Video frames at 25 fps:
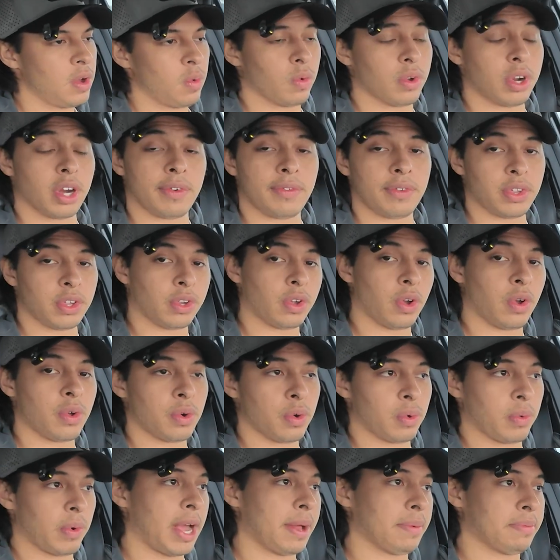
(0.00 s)
Whenever you go
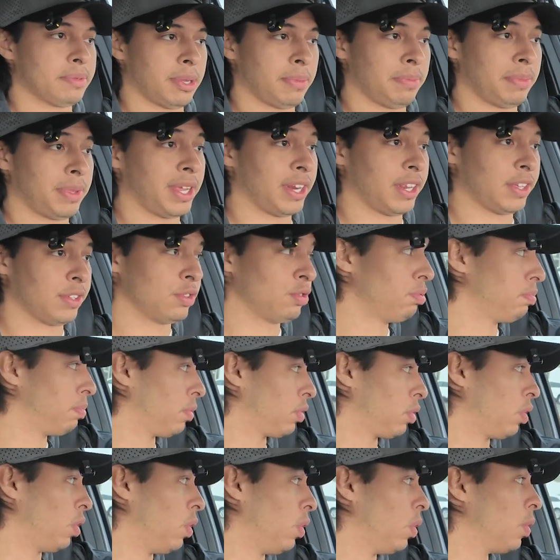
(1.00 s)
to wrap something and it's
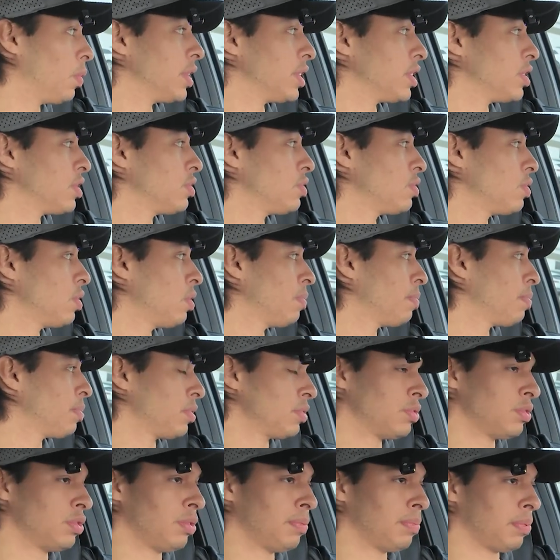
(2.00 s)
super cold, it's
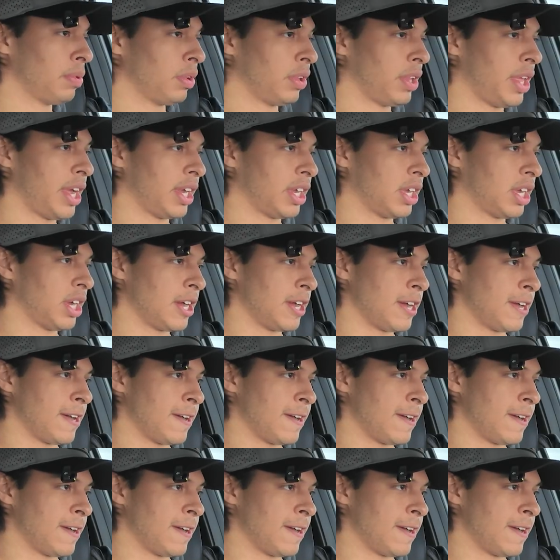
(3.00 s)
super, super like